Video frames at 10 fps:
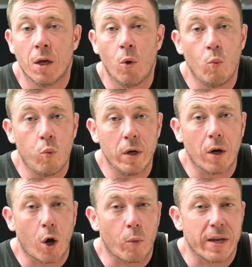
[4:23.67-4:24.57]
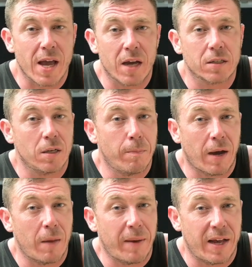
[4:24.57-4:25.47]
What are we actually
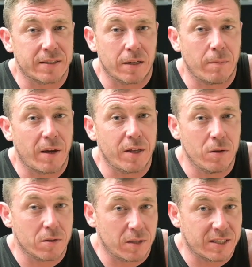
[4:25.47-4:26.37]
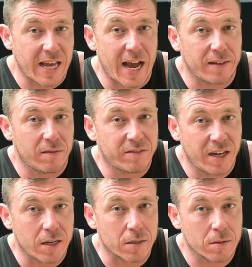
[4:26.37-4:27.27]
bypassing by using this active
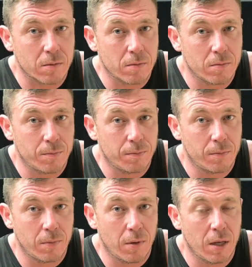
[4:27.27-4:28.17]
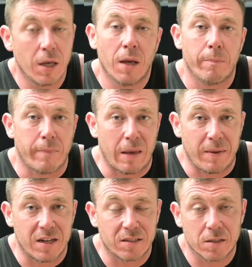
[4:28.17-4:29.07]
test? Maybe
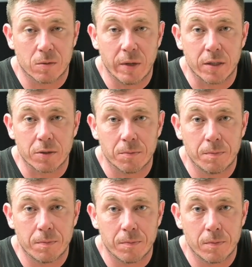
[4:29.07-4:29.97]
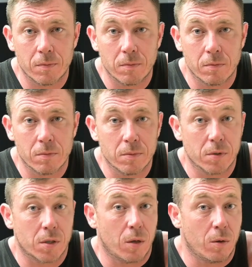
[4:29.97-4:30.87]
it's the switch.
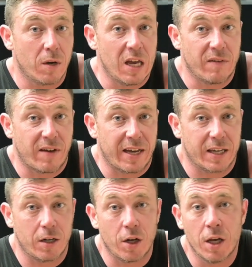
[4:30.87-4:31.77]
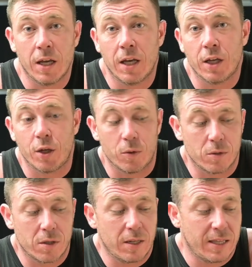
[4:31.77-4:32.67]
So if I can
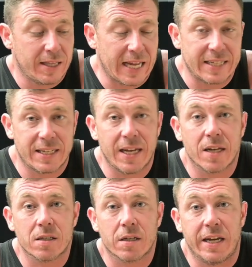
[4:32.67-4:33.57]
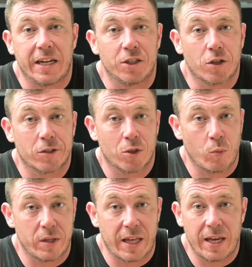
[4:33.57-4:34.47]
use that test in conjunction
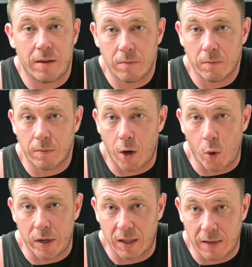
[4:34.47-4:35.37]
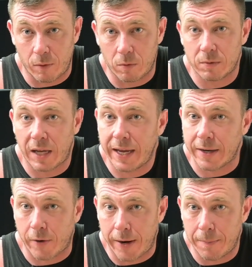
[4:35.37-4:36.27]
with a OE level
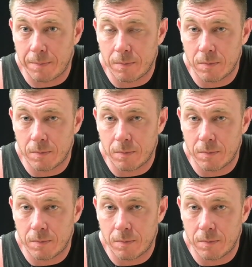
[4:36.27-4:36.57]
diagram,